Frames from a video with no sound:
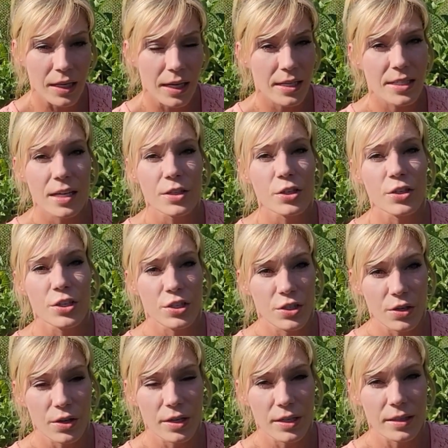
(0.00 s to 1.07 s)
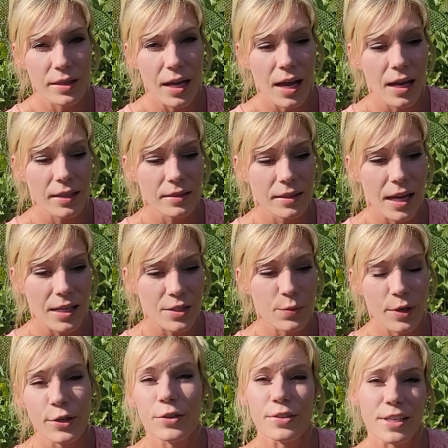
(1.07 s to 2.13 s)
it's understood that that's
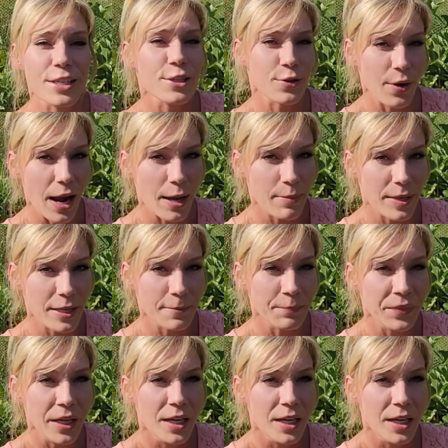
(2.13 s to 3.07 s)
what you're describing.